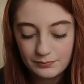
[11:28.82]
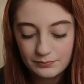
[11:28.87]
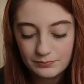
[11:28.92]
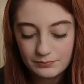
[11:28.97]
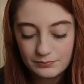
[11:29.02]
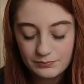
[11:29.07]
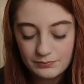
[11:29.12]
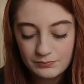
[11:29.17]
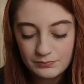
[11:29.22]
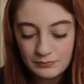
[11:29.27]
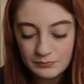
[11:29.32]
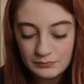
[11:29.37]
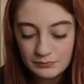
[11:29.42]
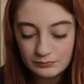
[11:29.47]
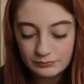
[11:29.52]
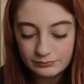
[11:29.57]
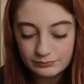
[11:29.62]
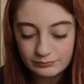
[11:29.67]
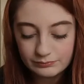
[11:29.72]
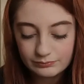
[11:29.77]

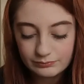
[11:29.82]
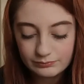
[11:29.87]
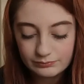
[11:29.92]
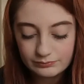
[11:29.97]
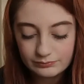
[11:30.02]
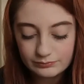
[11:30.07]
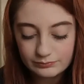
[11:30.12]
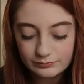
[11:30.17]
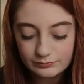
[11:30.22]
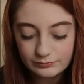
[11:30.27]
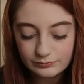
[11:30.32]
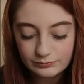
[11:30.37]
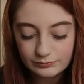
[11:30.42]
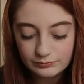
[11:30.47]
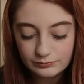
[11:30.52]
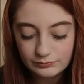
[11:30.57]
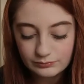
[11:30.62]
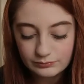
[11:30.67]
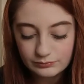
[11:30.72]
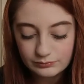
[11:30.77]

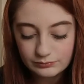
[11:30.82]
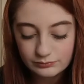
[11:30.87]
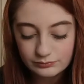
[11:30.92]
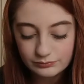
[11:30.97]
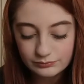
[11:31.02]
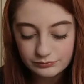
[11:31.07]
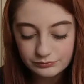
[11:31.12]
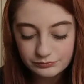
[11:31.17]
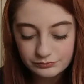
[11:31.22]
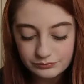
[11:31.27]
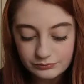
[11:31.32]
Nobody speaks.